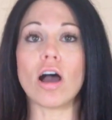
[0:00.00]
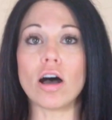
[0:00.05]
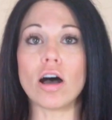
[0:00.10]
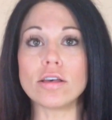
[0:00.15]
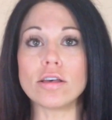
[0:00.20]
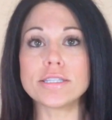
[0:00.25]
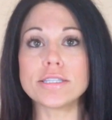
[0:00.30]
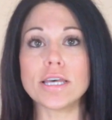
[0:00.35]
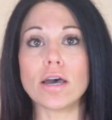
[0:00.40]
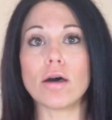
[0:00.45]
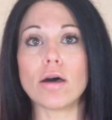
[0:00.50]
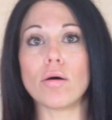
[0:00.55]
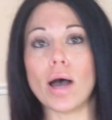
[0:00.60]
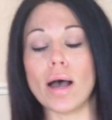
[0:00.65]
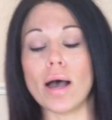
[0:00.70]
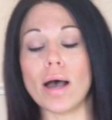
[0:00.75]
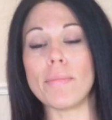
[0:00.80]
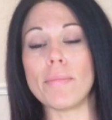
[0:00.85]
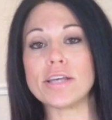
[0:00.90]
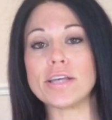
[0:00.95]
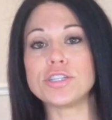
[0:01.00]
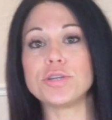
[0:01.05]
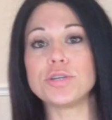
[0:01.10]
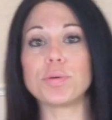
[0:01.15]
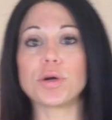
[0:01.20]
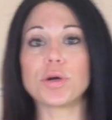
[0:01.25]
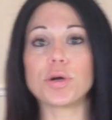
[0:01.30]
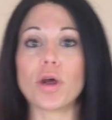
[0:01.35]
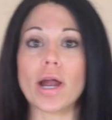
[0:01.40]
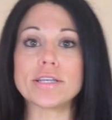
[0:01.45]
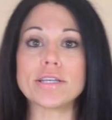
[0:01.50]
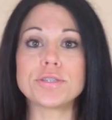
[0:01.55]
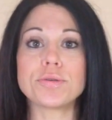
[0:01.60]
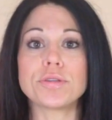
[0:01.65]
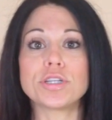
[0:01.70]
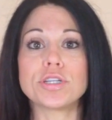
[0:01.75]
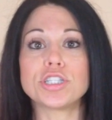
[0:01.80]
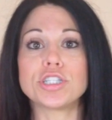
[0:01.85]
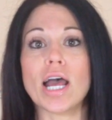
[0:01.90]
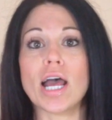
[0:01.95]
Also, as you progress through
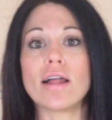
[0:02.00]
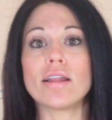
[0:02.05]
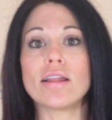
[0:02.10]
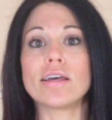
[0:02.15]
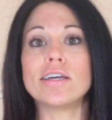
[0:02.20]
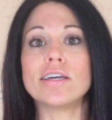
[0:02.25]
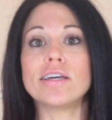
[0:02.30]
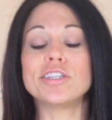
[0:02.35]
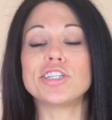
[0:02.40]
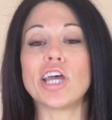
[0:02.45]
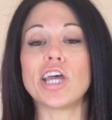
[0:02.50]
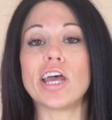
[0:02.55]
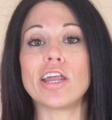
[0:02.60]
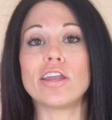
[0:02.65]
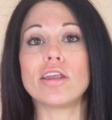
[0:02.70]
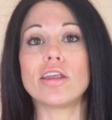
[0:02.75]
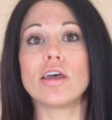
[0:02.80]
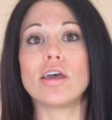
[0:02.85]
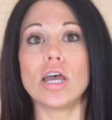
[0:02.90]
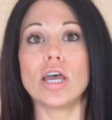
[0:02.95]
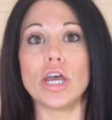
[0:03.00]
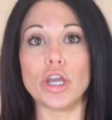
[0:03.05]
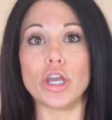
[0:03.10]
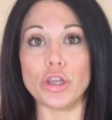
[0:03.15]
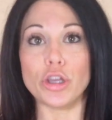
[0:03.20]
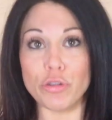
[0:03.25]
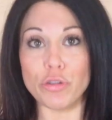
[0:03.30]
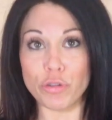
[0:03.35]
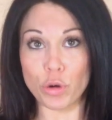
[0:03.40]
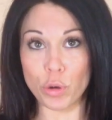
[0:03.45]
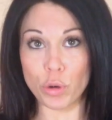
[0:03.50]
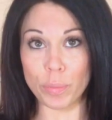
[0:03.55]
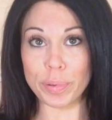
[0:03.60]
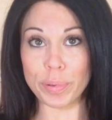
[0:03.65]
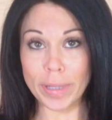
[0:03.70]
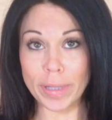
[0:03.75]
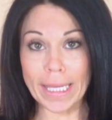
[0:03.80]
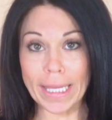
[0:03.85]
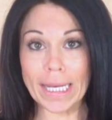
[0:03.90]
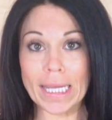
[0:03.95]
the challenge and you
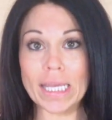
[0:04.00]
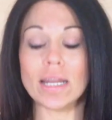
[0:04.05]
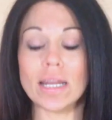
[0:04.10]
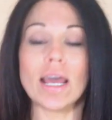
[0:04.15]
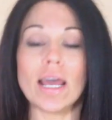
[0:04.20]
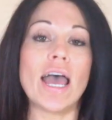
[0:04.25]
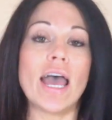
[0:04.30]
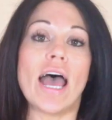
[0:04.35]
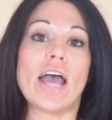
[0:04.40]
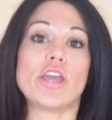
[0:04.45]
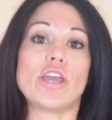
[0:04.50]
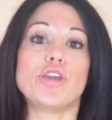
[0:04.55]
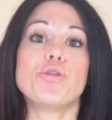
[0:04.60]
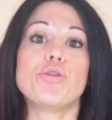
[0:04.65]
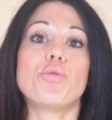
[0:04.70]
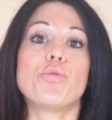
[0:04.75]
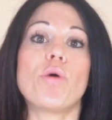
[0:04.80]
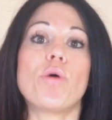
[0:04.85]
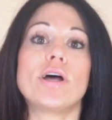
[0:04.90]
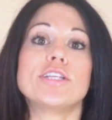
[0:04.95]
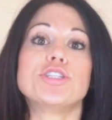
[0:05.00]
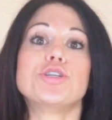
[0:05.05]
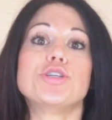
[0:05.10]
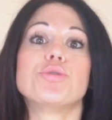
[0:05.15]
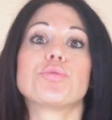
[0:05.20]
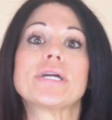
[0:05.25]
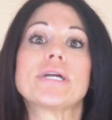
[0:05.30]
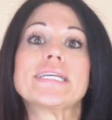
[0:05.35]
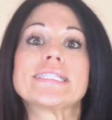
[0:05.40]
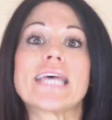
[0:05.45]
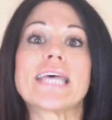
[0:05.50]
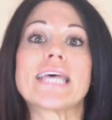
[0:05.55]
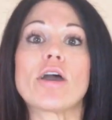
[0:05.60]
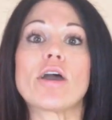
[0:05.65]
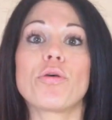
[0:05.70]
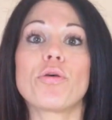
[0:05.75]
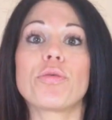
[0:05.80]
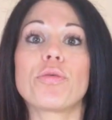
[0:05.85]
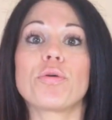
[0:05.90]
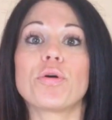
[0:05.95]
complete it, you want to
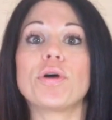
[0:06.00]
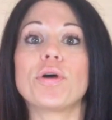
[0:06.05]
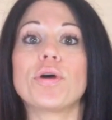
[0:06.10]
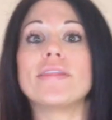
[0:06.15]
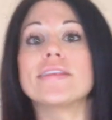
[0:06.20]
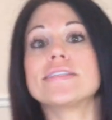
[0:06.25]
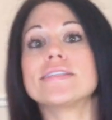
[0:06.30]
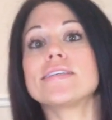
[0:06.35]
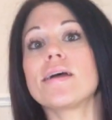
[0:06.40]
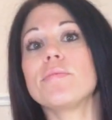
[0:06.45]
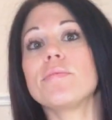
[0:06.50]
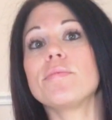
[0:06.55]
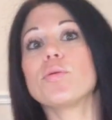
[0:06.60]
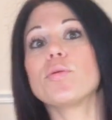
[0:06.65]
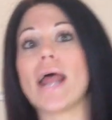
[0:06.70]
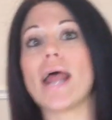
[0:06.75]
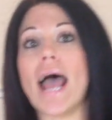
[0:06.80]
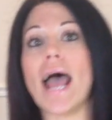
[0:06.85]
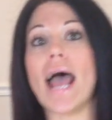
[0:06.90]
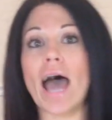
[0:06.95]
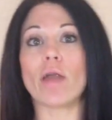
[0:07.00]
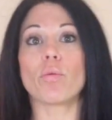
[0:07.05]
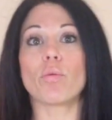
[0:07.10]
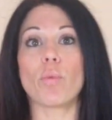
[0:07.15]
recycle through it, and this time you want to add